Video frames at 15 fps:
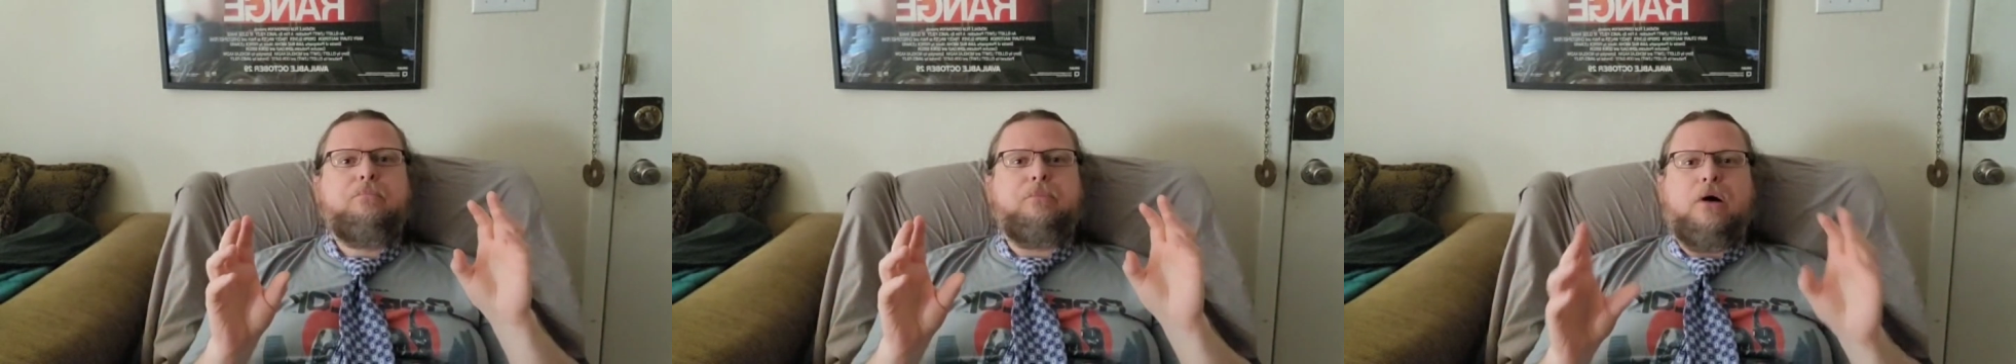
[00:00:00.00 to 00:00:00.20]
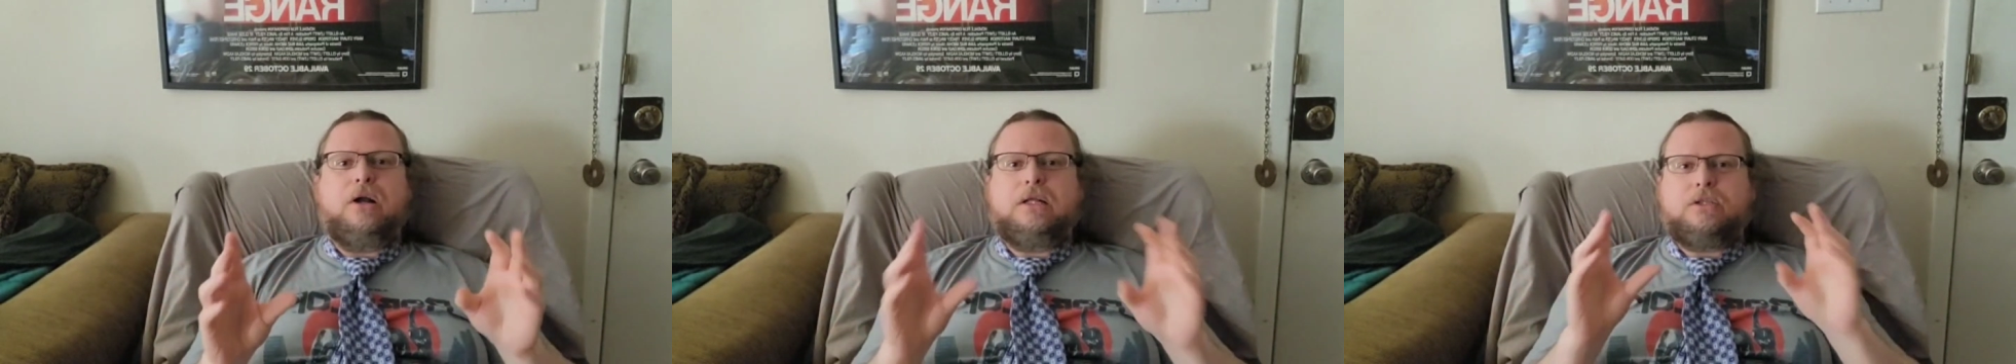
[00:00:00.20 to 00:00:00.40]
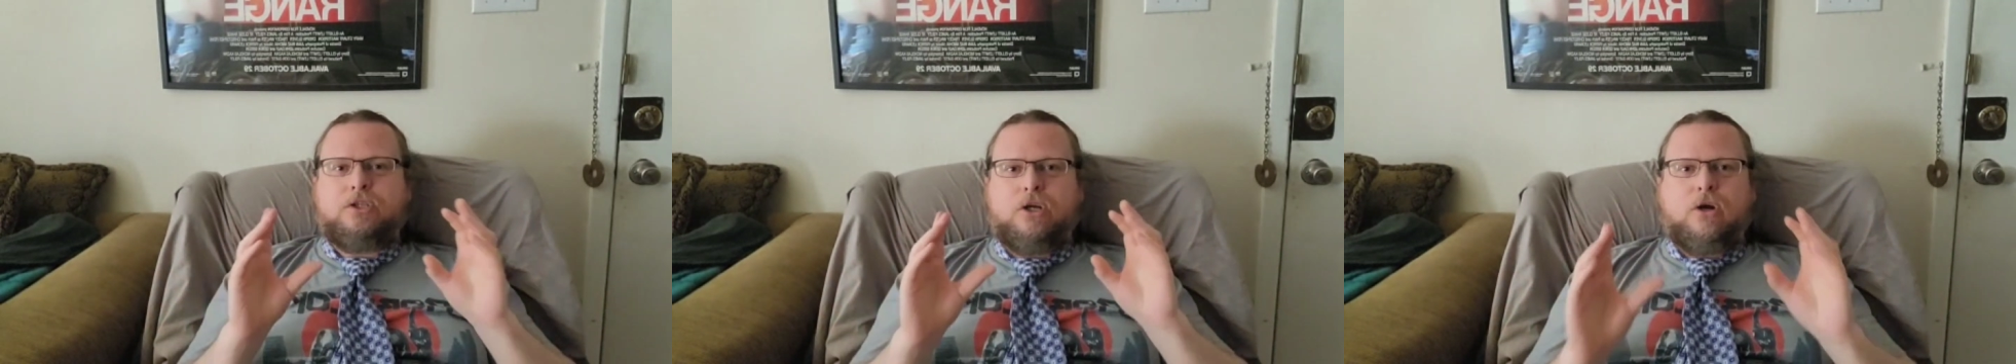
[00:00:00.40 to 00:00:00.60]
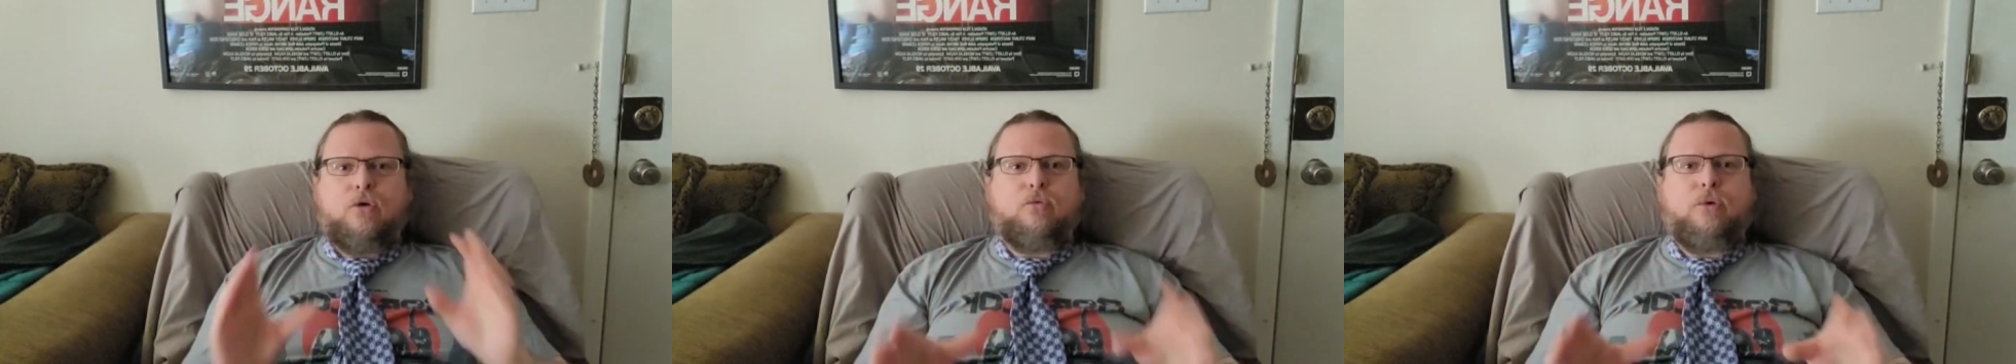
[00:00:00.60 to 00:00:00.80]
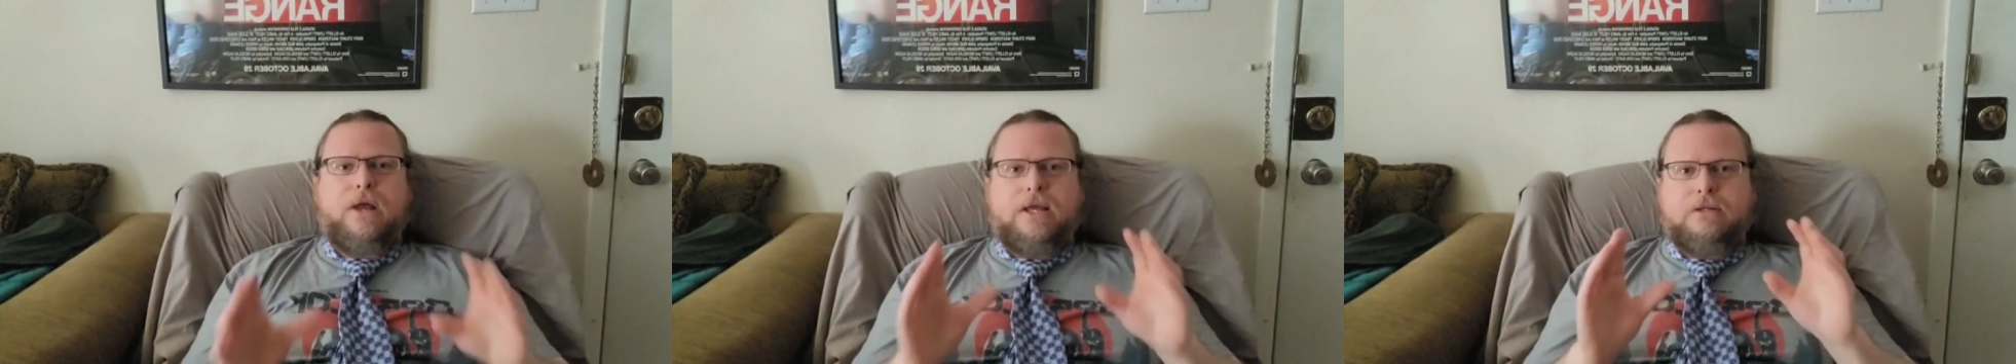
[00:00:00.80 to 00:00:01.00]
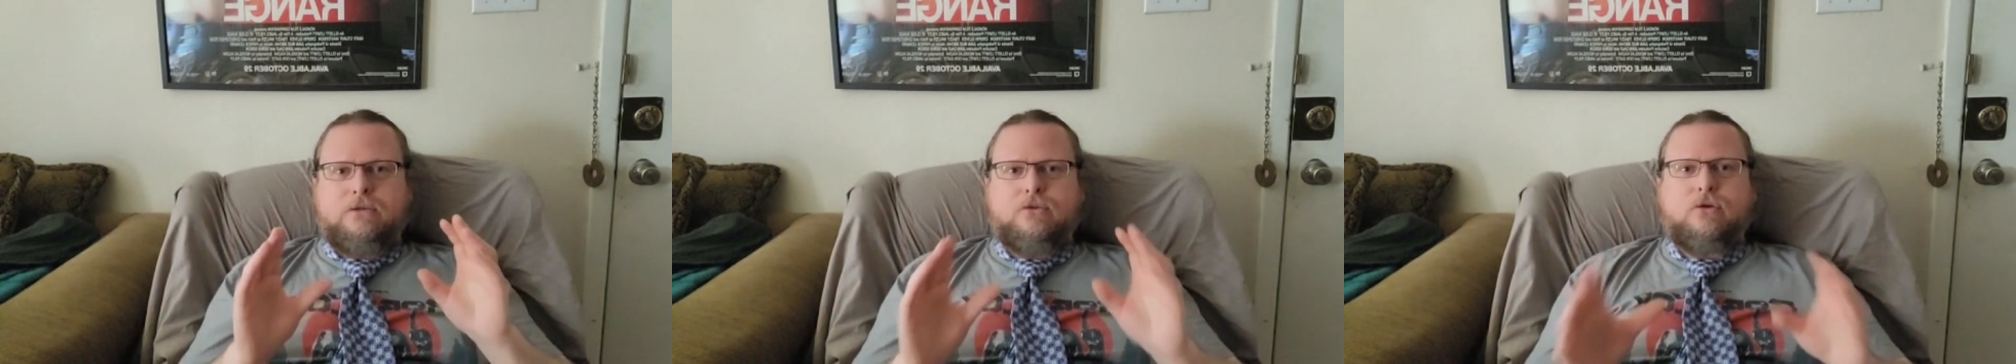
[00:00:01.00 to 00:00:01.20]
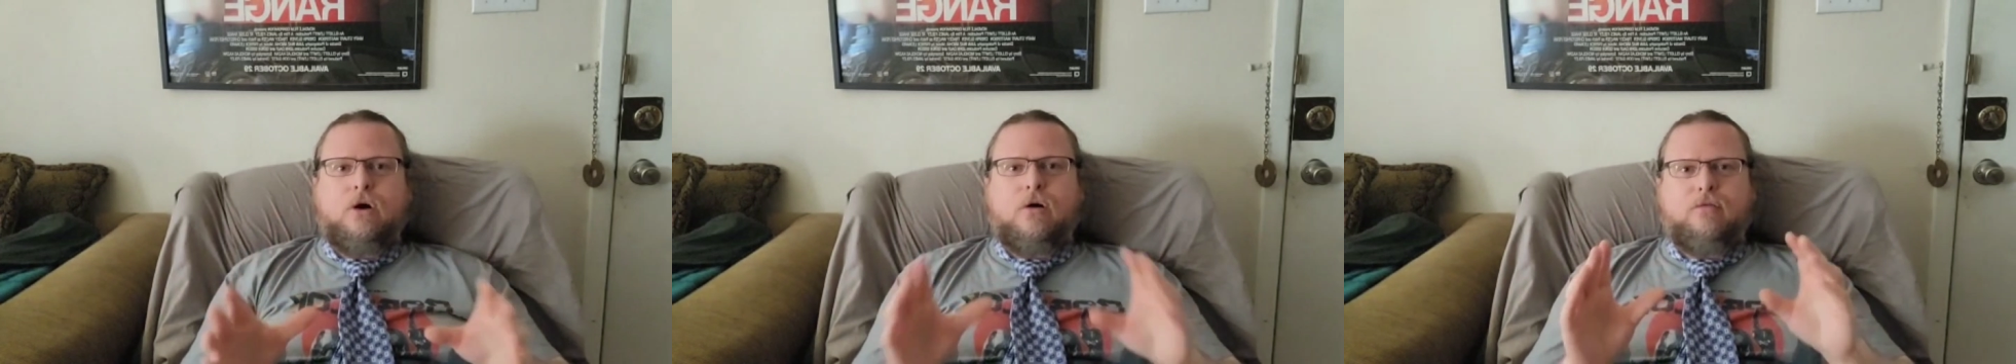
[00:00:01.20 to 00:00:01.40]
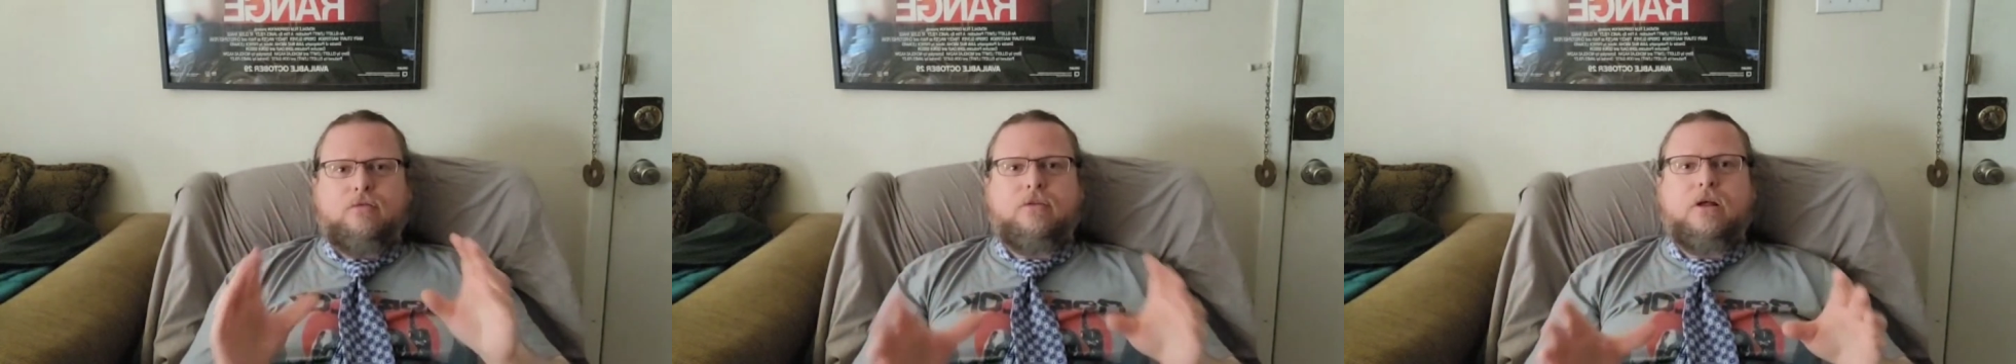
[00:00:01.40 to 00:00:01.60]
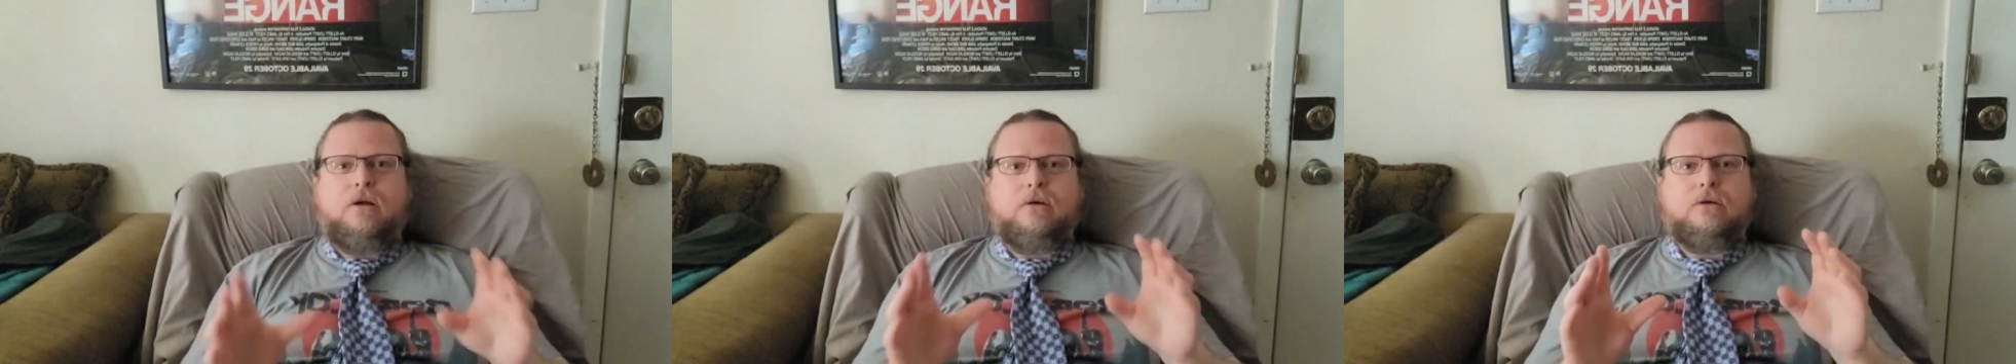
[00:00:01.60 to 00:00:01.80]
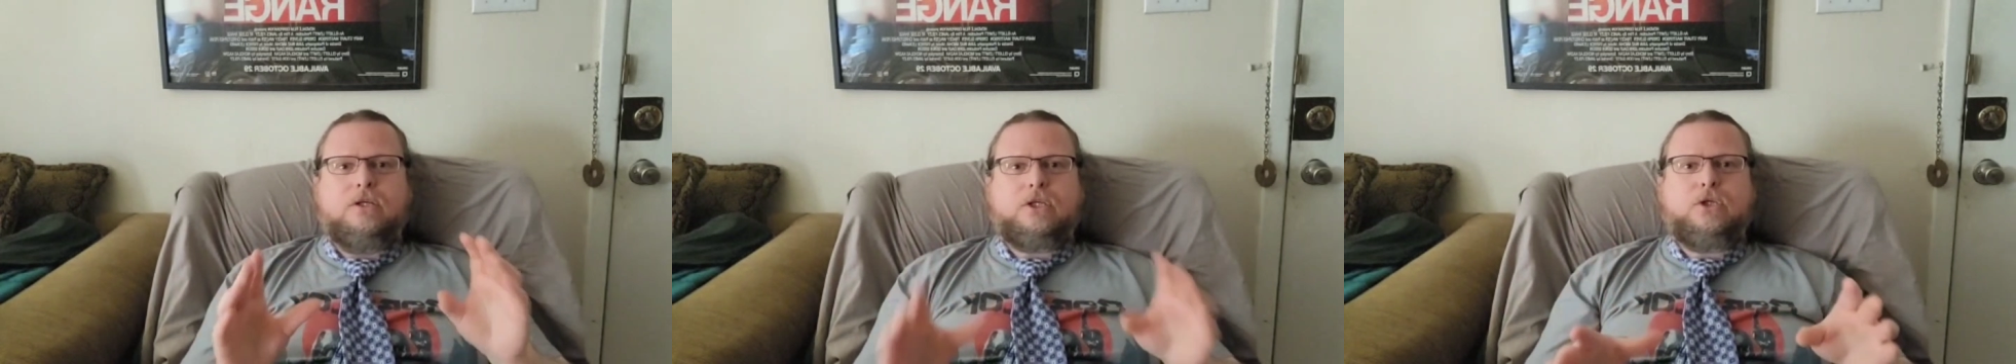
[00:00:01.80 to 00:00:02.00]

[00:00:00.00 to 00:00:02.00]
But it's a great Dolph Lundgren,